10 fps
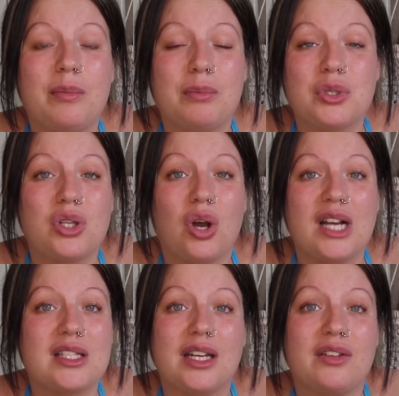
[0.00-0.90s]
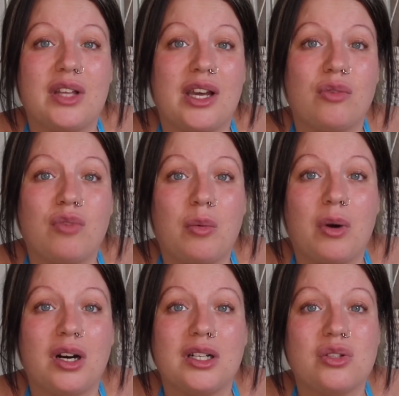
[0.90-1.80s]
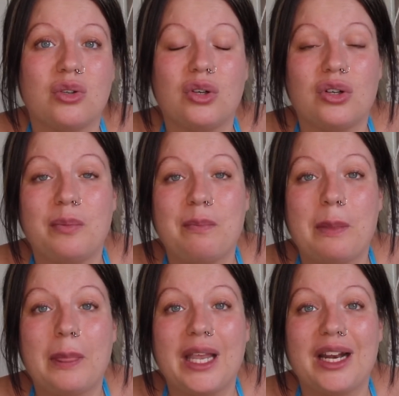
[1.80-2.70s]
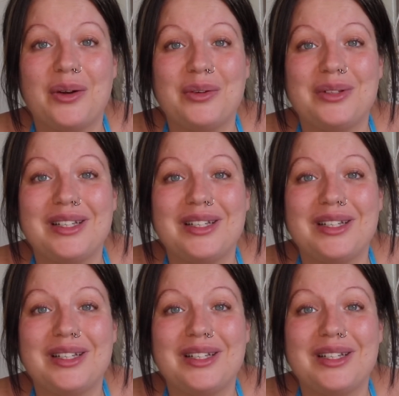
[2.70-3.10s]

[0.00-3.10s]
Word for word: but start asking if they own Rottweilers or, you know,